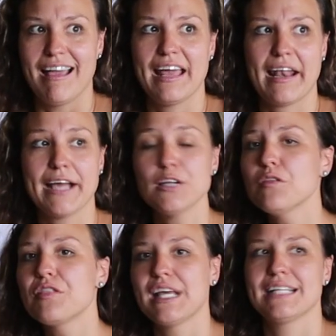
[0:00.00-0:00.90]
And I
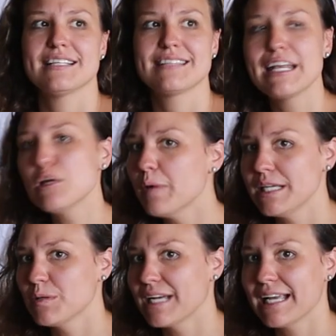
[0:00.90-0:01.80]
don't think there's any way
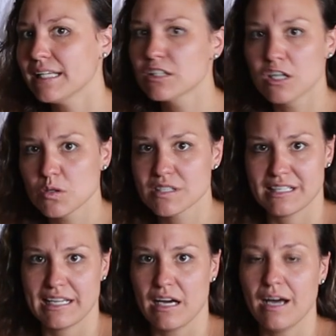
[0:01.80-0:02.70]
you can get closer
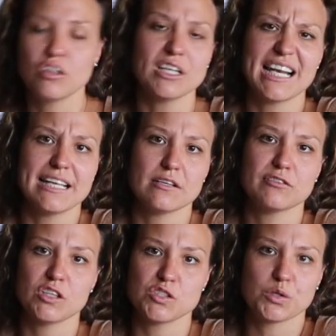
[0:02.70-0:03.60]
there. Not unless,
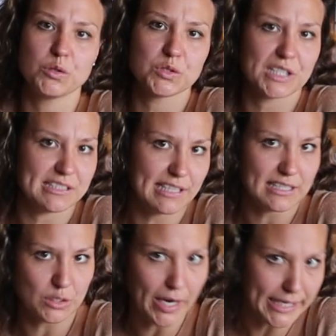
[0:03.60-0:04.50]
of course, you go to
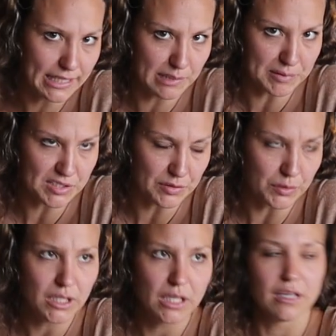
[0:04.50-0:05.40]
Tanzania, you hike Kilimanjaro,
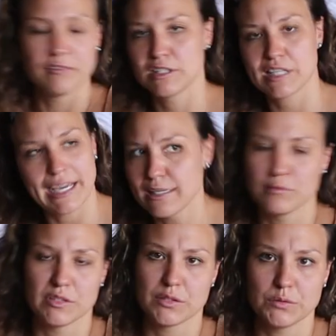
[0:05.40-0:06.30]
which I don't
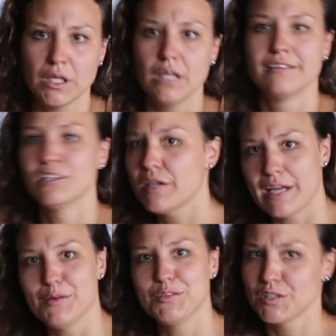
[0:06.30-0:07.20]
want to do. Not
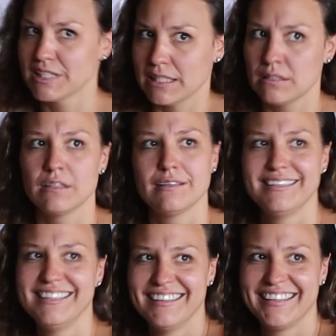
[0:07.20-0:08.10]
now, not yet.
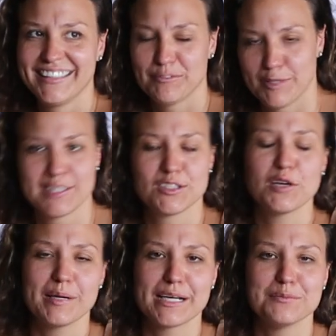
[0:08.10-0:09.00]
But you're
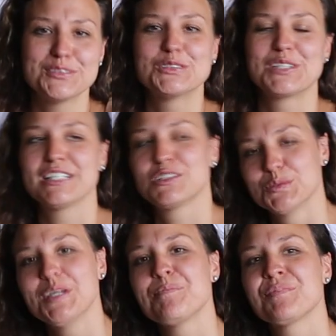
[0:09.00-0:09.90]
welcome to do that too.